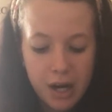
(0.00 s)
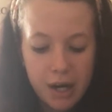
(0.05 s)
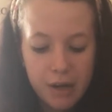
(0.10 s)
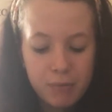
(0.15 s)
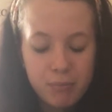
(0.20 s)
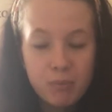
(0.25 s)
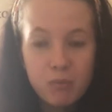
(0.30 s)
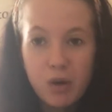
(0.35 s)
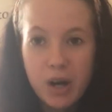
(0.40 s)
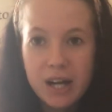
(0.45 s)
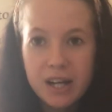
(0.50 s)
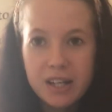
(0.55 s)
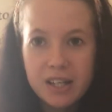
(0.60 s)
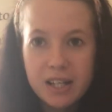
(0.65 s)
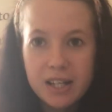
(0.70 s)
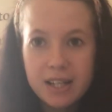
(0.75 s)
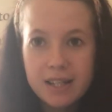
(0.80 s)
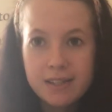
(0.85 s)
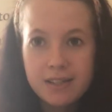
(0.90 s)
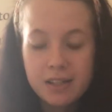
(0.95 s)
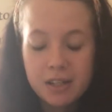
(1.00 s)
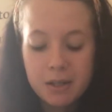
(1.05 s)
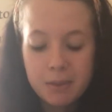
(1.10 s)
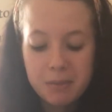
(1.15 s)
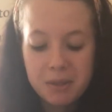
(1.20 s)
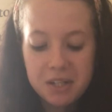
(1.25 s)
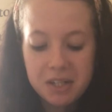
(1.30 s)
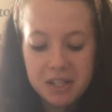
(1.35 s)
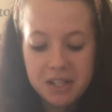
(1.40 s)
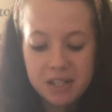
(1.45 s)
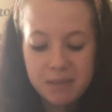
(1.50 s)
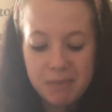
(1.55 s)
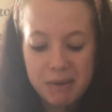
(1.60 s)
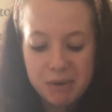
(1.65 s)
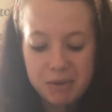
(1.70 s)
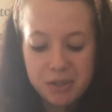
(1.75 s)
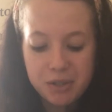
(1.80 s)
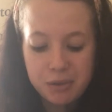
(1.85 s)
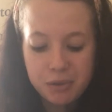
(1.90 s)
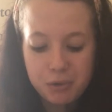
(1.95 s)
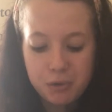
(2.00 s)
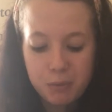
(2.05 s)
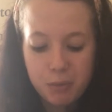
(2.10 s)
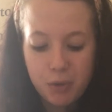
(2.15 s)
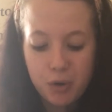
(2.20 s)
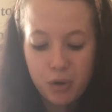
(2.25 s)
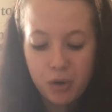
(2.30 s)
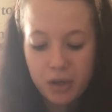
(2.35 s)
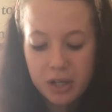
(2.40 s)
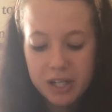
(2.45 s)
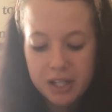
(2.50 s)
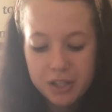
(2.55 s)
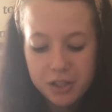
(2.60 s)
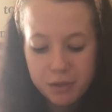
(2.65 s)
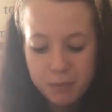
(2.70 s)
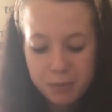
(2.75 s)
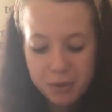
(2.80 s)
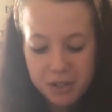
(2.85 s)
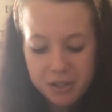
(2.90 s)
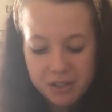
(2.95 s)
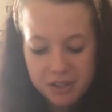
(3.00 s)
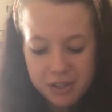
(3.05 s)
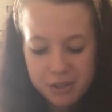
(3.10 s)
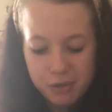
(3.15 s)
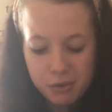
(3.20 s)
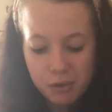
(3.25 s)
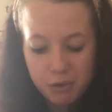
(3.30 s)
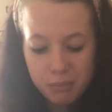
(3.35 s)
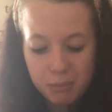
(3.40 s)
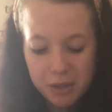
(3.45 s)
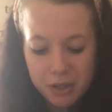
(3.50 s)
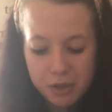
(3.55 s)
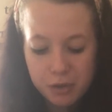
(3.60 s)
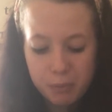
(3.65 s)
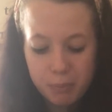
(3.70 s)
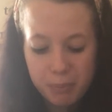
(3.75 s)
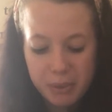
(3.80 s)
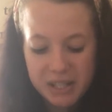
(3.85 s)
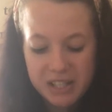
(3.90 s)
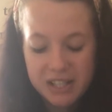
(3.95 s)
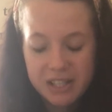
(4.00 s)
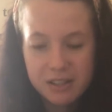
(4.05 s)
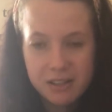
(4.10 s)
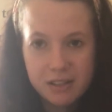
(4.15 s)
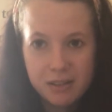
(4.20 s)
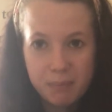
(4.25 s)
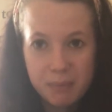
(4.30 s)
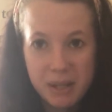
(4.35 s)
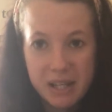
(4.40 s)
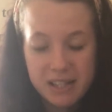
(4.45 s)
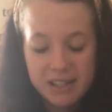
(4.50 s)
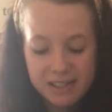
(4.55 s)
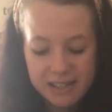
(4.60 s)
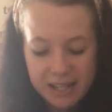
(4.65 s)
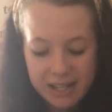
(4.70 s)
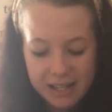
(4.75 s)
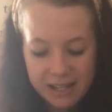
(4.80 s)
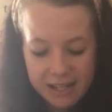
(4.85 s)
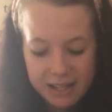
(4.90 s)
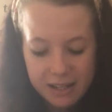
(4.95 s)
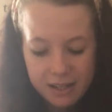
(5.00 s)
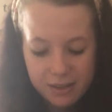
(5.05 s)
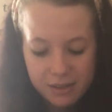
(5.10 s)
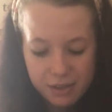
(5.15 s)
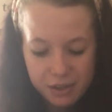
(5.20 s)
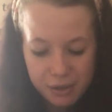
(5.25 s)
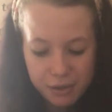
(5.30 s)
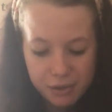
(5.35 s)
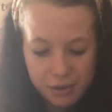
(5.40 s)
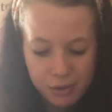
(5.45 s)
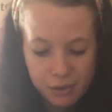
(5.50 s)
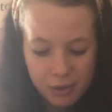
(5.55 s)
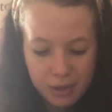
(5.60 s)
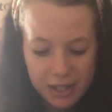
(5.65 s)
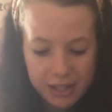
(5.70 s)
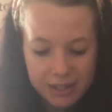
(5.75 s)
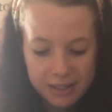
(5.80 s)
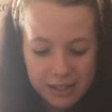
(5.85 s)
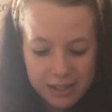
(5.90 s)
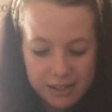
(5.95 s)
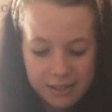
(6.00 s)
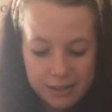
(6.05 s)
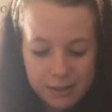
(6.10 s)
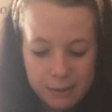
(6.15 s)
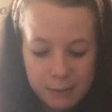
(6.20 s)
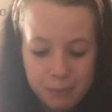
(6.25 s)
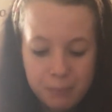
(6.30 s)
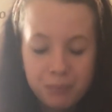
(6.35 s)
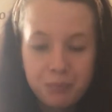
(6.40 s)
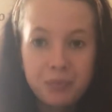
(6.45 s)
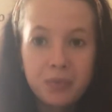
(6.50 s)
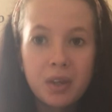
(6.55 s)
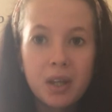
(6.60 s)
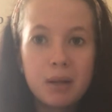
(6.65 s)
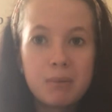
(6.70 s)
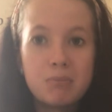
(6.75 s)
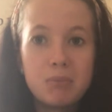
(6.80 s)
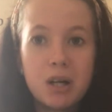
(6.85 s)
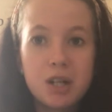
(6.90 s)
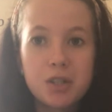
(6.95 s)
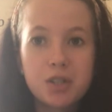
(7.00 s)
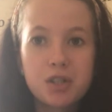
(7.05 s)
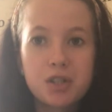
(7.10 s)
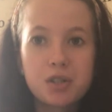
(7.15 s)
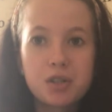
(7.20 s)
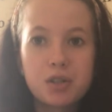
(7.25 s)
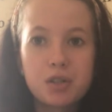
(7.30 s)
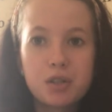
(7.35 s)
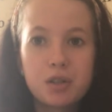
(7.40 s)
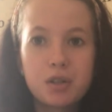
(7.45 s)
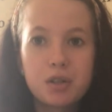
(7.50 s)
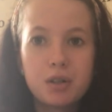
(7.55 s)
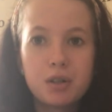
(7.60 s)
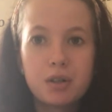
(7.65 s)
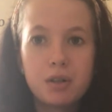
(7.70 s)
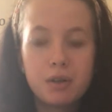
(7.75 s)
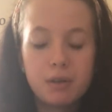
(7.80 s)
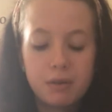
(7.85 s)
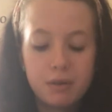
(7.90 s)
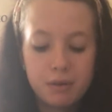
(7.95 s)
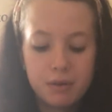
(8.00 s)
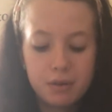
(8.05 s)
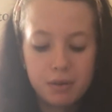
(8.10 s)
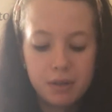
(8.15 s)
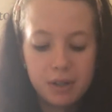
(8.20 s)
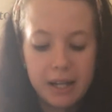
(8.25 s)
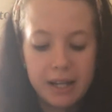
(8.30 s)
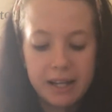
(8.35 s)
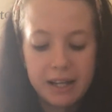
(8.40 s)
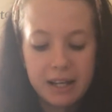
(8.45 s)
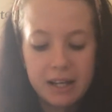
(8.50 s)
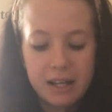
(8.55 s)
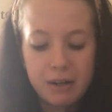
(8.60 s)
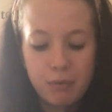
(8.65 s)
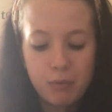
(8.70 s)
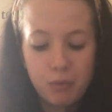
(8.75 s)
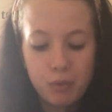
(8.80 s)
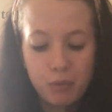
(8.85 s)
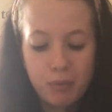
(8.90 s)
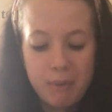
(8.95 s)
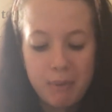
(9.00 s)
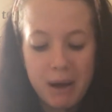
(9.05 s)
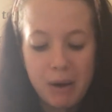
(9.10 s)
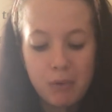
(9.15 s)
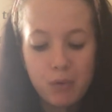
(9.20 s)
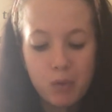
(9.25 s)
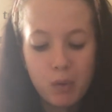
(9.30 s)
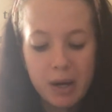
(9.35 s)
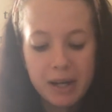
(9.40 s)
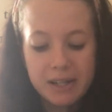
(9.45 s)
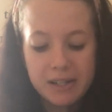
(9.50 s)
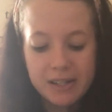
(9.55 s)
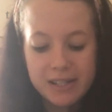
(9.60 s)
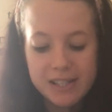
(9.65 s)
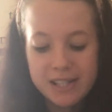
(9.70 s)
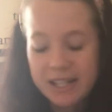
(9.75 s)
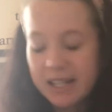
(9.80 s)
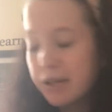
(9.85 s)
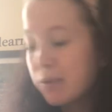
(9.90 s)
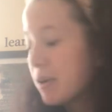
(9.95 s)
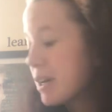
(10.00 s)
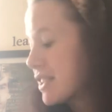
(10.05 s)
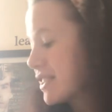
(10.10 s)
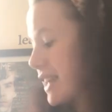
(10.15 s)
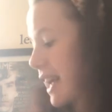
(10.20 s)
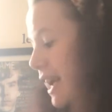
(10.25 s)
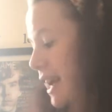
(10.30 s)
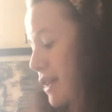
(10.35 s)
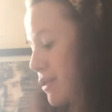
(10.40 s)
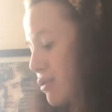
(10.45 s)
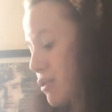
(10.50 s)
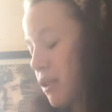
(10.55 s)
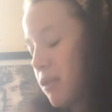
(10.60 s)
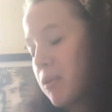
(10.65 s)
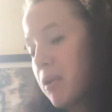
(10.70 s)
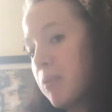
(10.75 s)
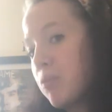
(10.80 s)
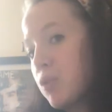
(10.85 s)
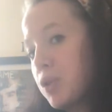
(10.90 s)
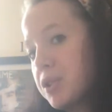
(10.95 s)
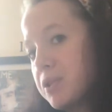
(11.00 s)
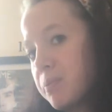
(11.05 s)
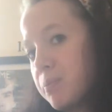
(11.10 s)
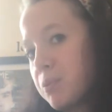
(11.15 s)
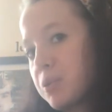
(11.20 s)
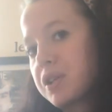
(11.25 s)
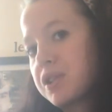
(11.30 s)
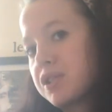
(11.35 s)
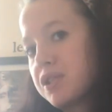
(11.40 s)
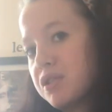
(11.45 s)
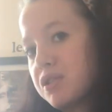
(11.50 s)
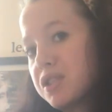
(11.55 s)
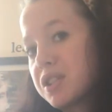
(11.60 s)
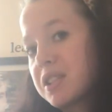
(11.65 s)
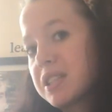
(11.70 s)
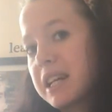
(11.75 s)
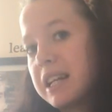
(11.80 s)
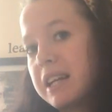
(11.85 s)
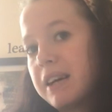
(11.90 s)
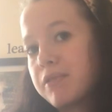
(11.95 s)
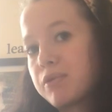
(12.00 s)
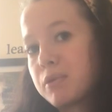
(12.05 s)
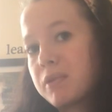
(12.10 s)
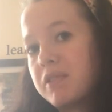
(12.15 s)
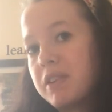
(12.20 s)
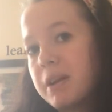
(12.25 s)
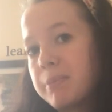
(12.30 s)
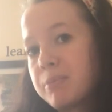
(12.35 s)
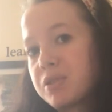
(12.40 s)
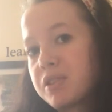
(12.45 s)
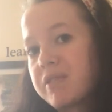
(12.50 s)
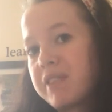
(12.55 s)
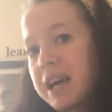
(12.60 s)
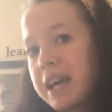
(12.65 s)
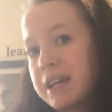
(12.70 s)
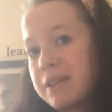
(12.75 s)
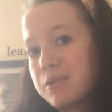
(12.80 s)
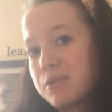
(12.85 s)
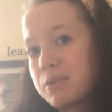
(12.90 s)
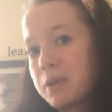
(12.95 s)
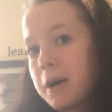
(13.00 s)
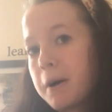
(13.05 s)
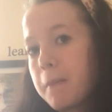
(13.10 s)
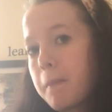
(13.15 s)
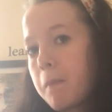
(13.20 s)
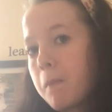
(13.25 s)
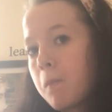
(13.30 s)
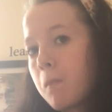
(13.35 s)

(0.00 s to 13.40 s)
I'm reckoning it's going to be nice melted onto porridge, because there's not much bits in it, so it's not like there's much, like, it will melt quite nicely, whereas the hazelnut one wouldn't, because you just get left with lumps of hazelnut.